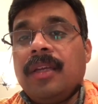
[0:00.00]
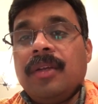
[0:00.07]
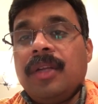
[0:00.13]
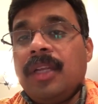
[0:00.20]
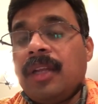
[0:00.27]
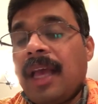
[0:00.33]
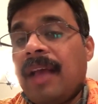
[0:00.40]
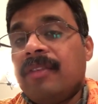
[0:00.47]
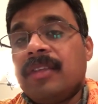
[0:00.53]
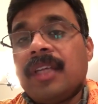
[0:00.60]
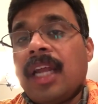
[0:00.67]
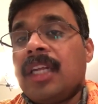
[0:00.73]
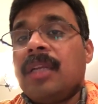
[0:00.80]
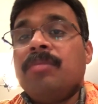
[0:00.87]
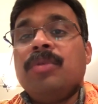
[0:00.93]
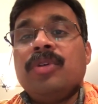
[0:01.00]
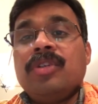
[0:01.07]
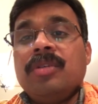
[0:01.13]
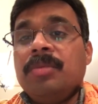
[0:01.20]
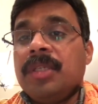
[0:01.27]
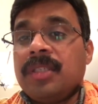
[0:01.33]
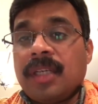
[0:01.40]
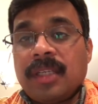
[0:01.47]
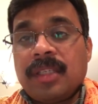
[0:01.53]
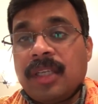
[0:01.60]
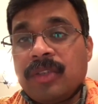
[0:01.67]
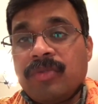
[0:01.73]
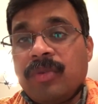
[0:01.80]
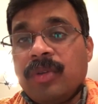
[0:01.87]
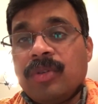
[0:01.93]
You need to have these attributes to be
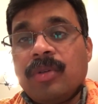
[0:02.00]
successful.